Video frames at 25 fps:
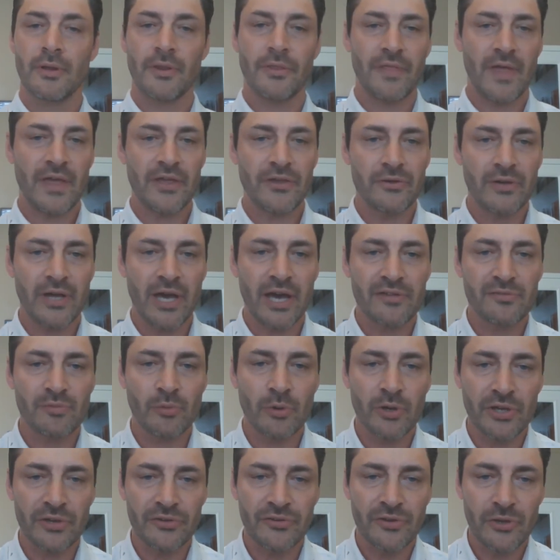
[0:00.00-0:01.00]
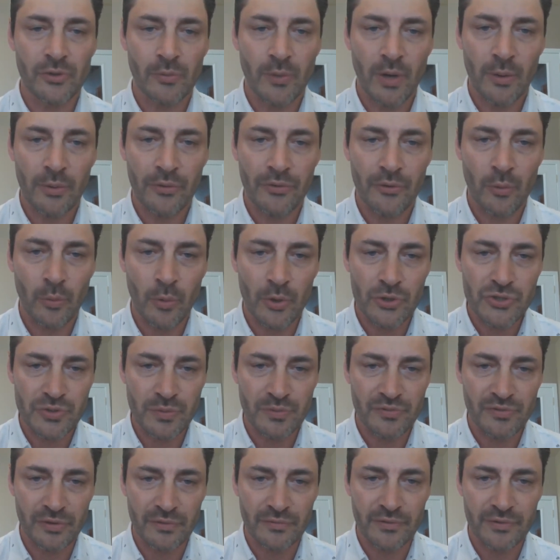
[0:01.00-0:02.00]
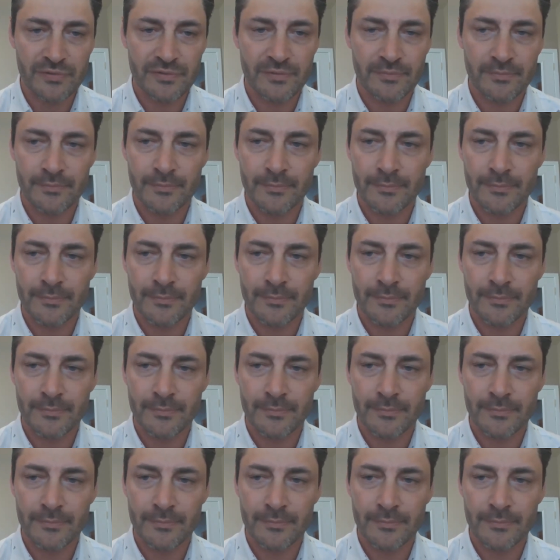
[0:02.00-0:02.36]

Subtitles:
Thank you, guys. We'll continue on with our worship service.